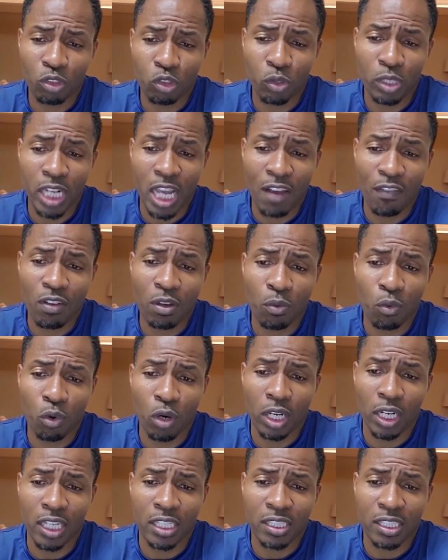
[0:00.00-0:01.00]

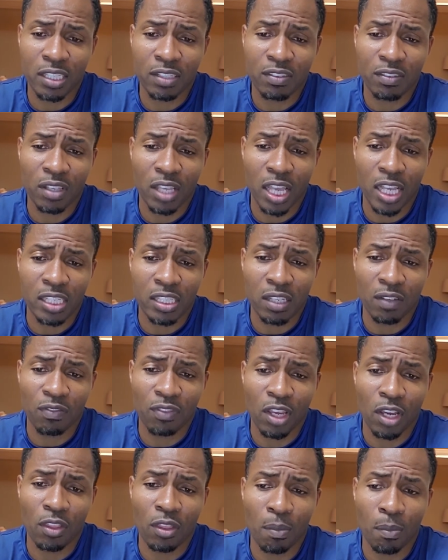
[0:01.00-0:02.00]
everyone as if
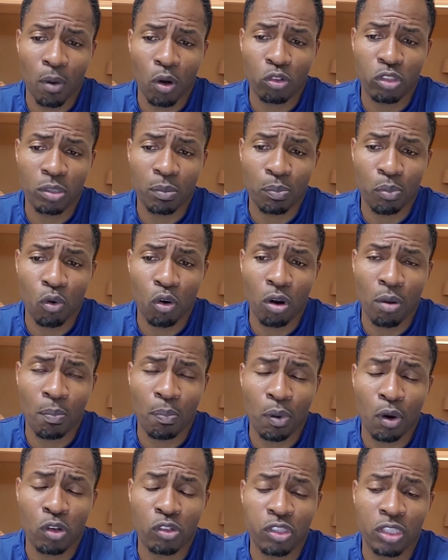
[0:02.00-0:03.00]
they're the most important
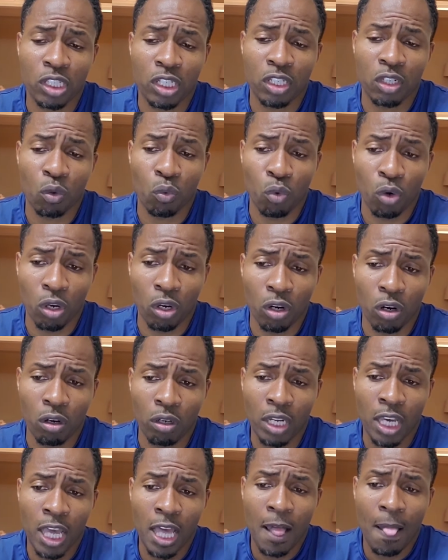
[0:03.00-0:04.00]
person in the world.
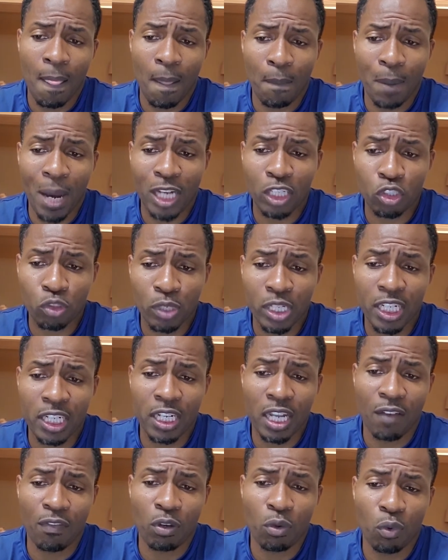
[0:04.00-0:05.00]
And by treating
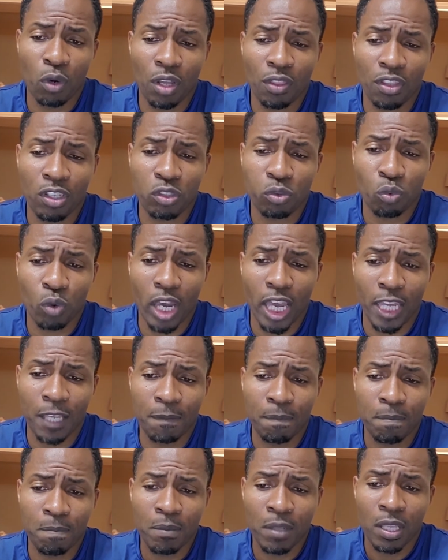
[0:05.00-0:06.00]
everyone this way,
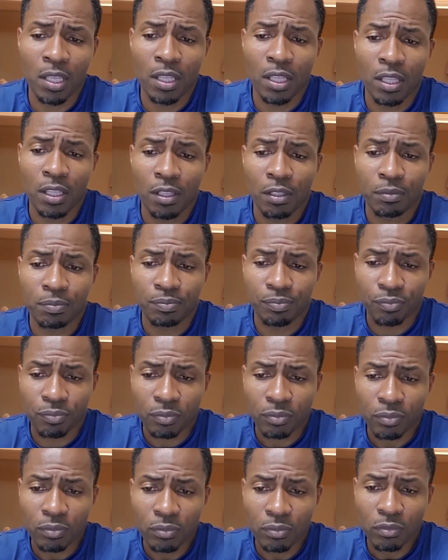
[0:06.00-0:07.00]

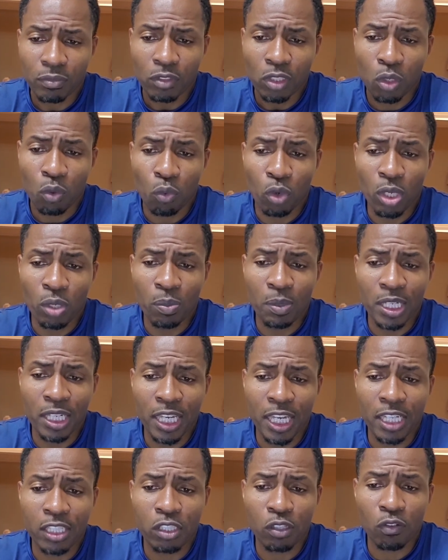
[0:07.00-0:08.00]
we
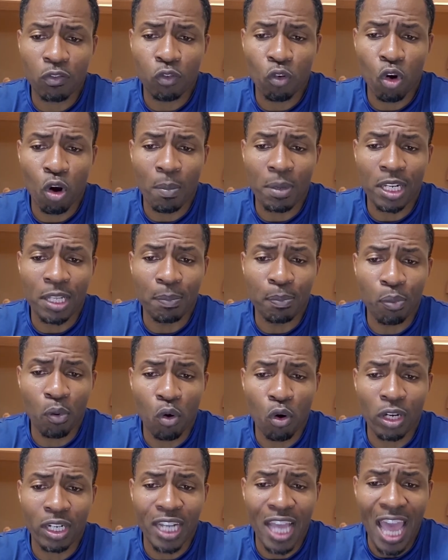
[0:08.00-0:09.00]
begin to form an
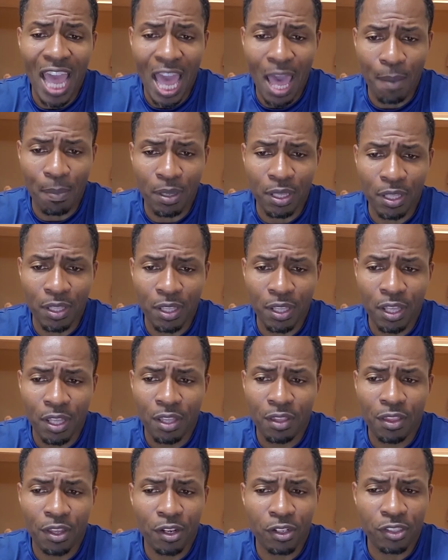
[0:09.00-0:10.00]
important habit.
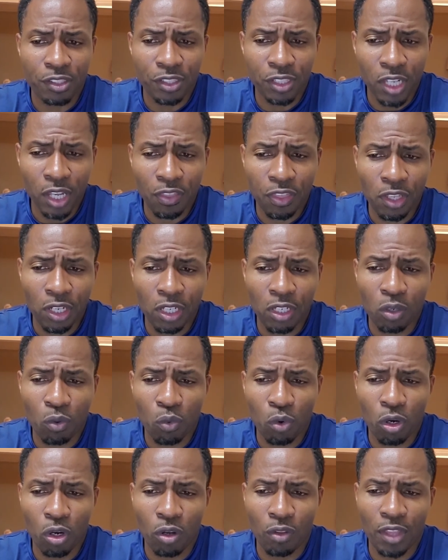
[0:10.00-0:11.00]
There's nothing in the
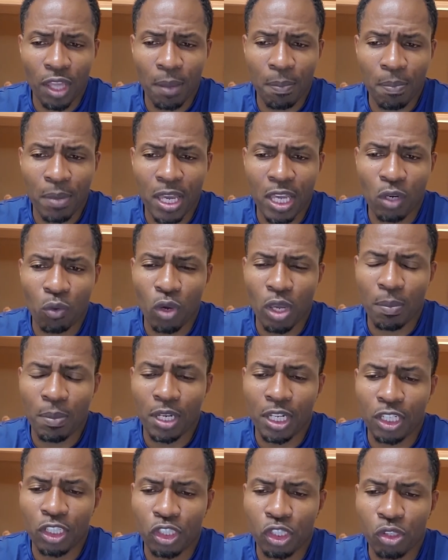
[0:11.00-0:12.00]
world that men, women,
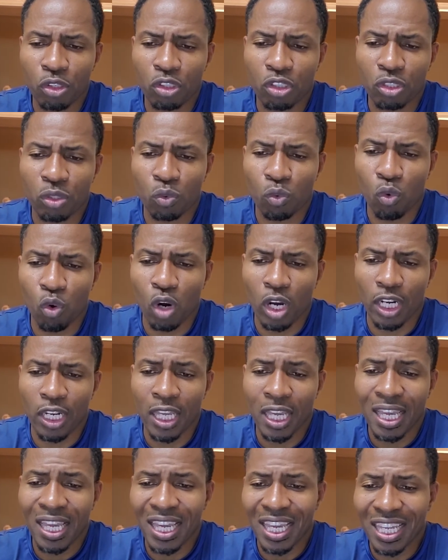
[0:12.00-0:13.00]
and children want
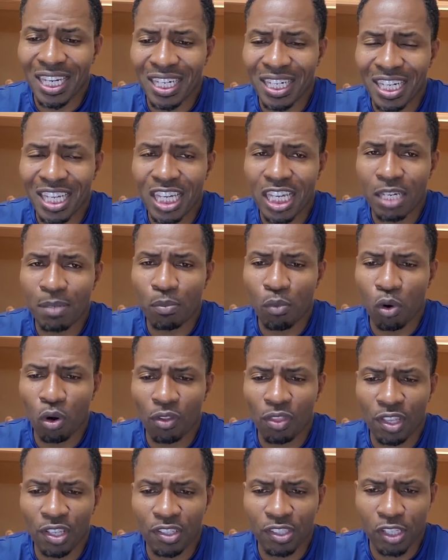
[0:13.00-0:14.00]
and need more
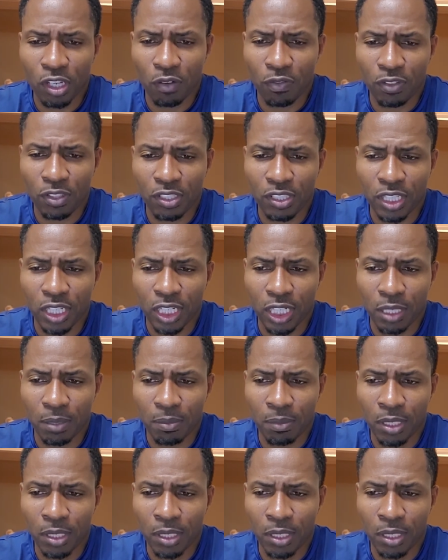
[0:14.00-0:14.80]
than self-esteem.